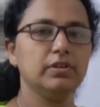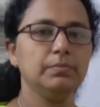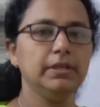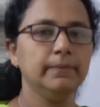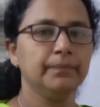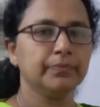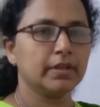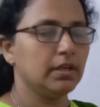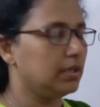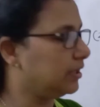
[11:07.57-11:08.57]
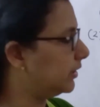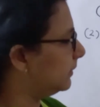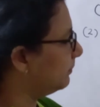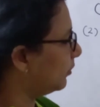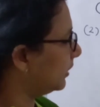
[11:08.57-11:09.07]
will be
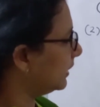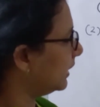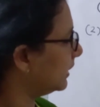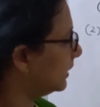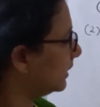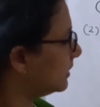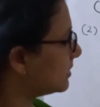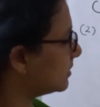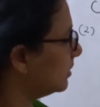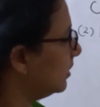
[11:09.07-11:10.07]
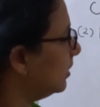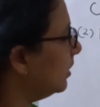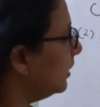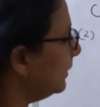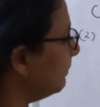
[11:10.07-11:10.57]
important, and that is
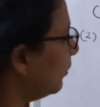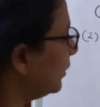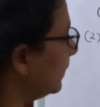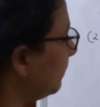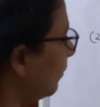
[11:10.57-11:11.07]
an important